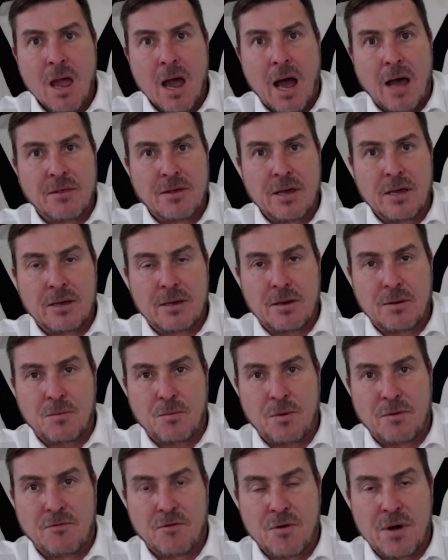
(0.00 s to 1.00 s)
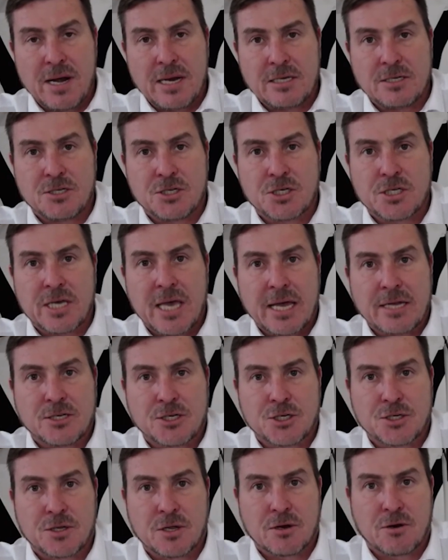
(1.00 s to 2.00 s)
I think we've already
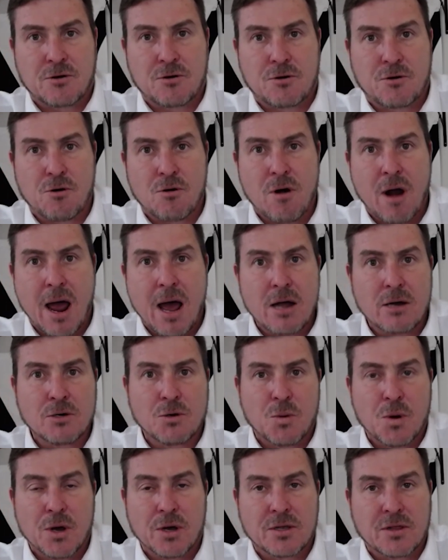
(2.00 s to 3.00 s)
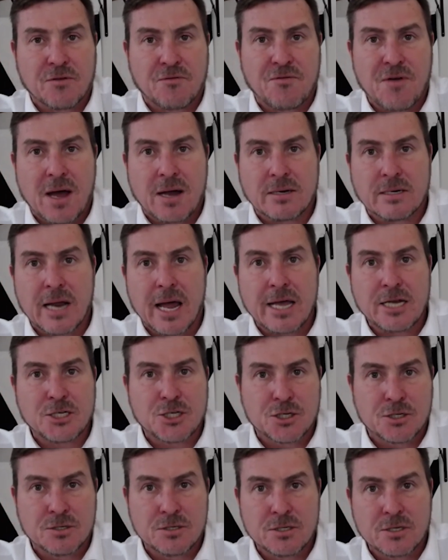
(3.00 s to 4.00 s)
sketched the groundwork, the
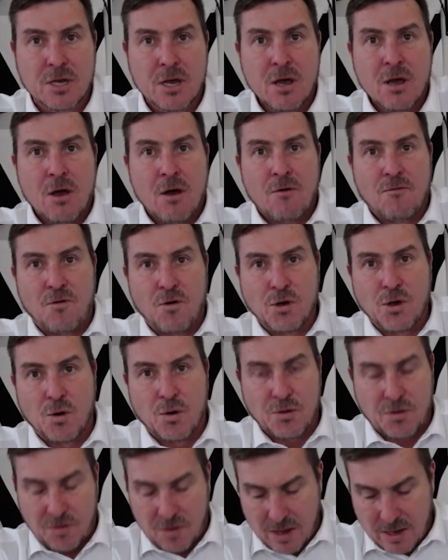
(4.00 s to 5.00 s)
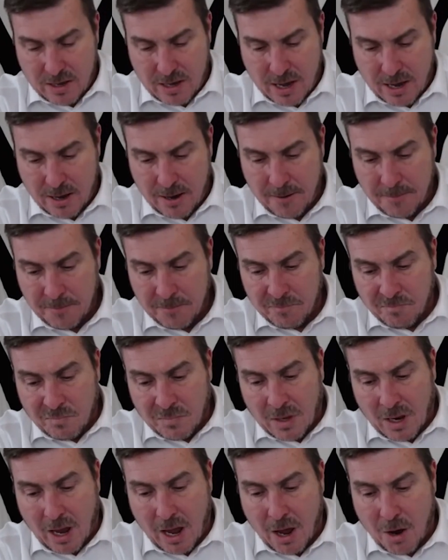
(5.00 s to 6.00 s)
foundations for your thinking
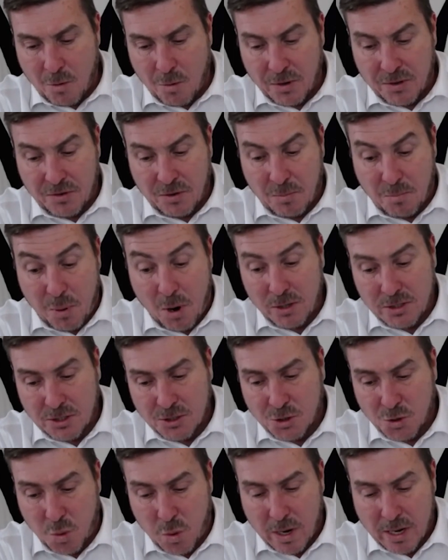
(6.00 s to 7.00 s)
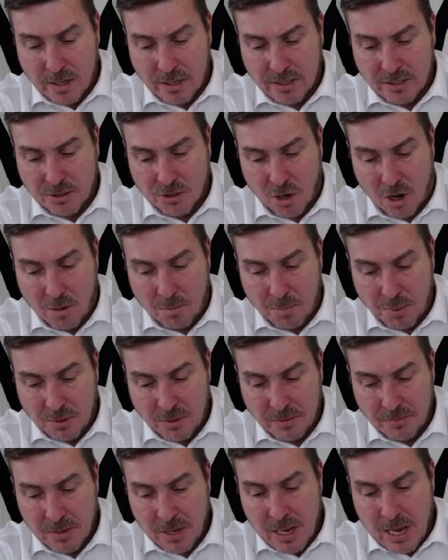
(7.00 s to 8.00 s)
with the potter's wheel
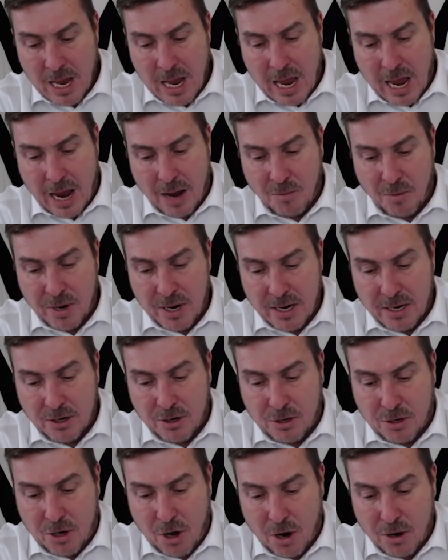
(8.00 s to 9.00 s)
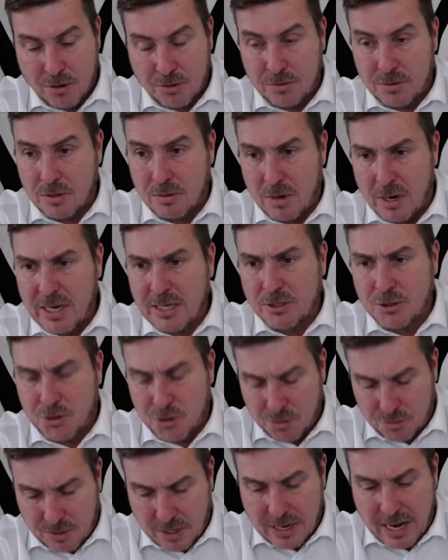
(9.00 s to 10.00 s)
example. And we're going to go, let's
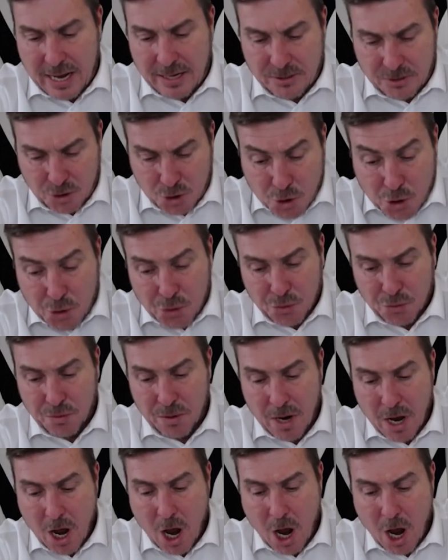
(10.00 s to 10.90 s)
do the next two.